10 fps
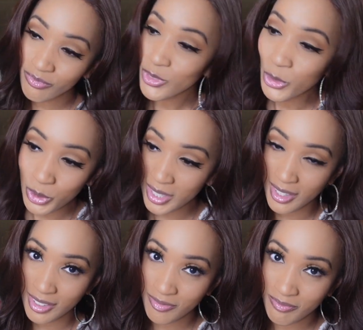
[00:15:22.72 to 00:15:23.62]
Do you see
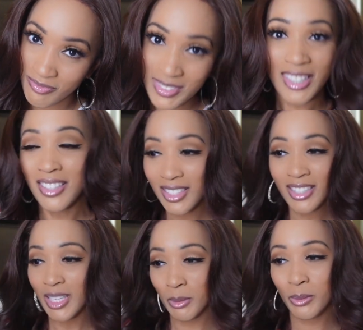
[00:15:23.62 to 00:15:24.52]
it? Because this
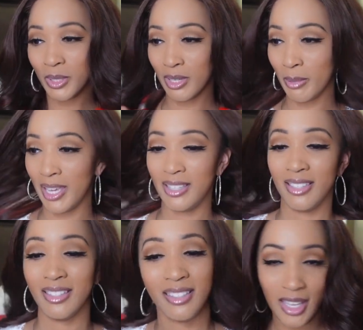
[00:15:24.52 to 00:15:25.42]
is absolutely
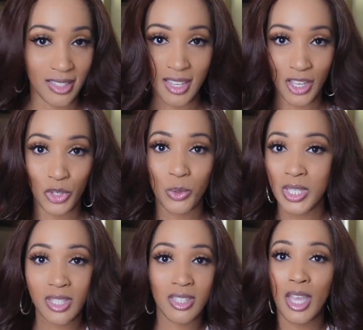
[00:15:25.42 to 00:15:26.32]
amazing. I tell you,
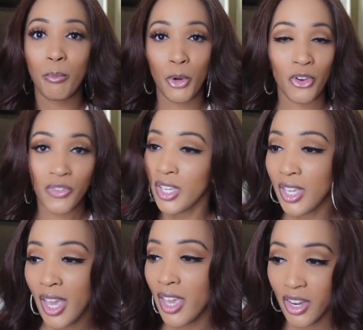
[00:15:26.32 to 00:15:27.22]
this is a
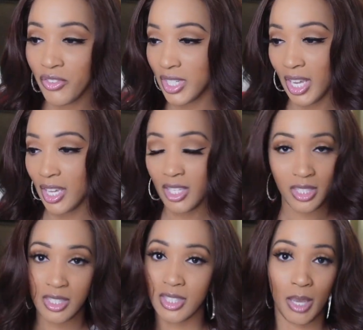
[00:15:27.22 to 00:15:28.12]
perfect everyday
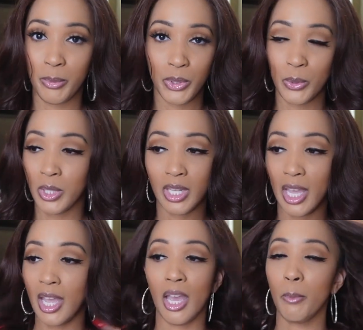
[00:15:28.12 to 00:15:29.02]
type of unit.
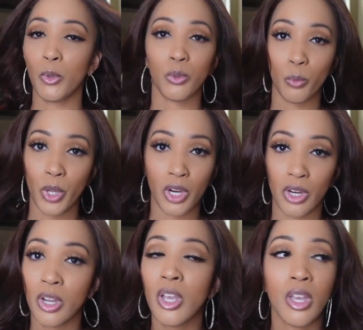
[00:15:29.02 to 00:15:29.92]
Like, I'm gonna
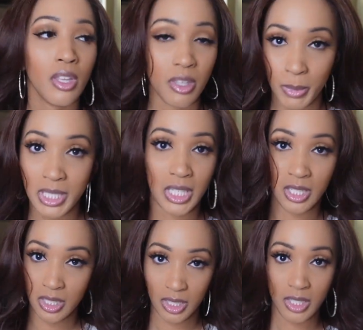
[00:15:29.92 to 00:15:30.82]
wear the mess out
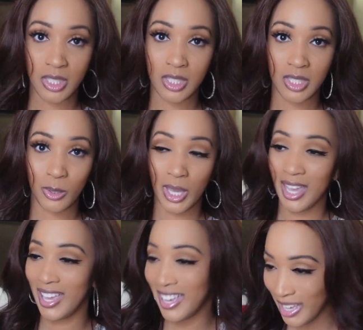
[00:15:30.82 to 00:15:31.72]
of this,
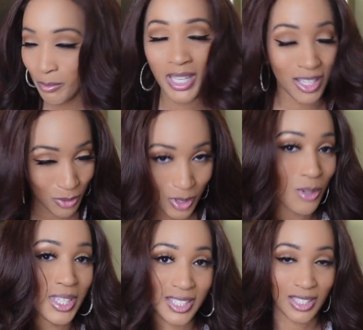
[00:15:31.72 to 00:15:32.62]
okay? I'm letting you
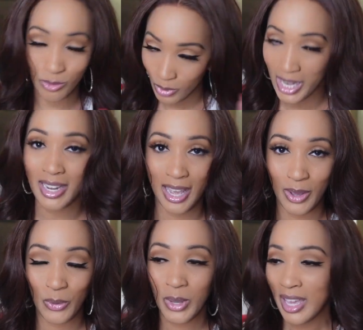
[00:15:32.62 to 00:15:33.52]
know this right
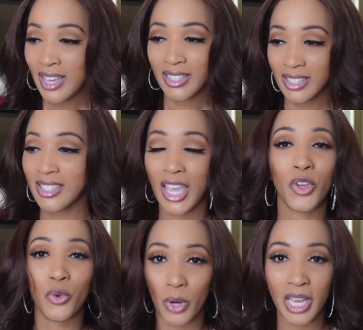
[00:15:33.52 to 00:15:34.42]
now. This is a
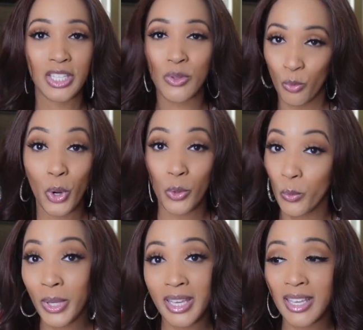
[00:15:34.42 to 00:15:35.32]
great work
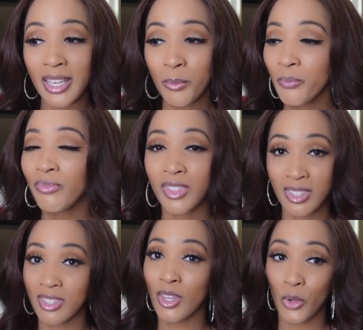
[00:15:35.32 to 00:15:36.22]
wig.
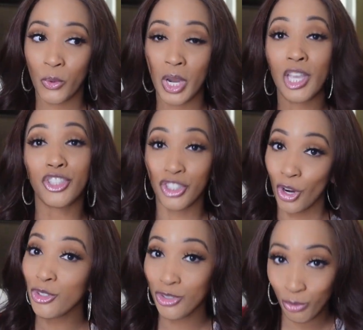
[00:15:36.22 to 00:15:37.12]
This is a great
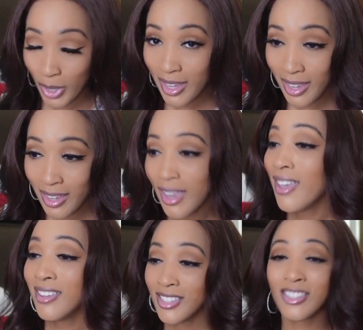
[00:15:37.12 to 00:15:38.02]
church wig.
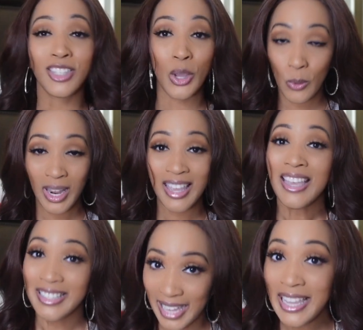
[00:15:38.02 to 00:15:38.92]
This is a
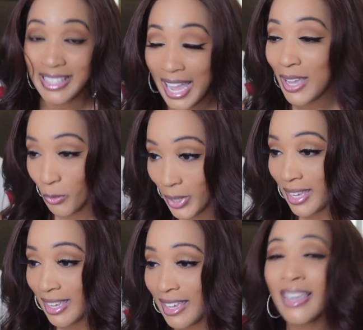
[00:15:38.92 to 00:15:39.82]
great date night
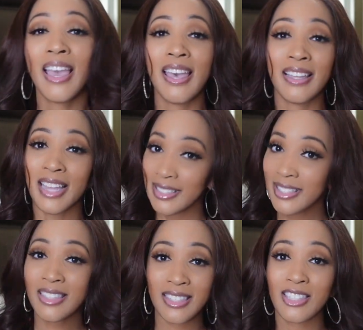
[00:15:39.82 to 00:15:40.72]
wig. Like,
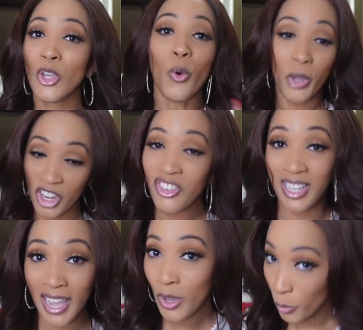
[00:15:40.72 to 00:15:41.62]
this is your
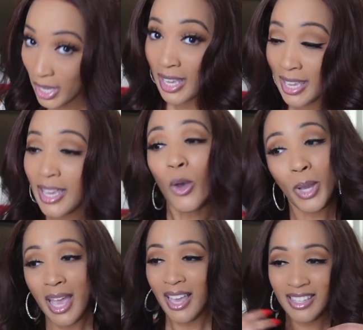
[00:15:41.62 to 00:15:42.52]
everything wig,
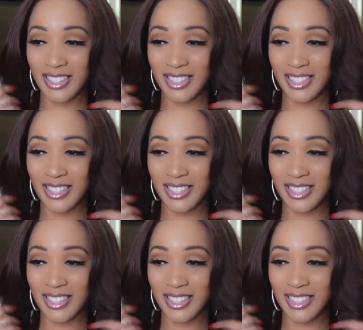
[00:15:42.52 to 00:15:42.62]
okay?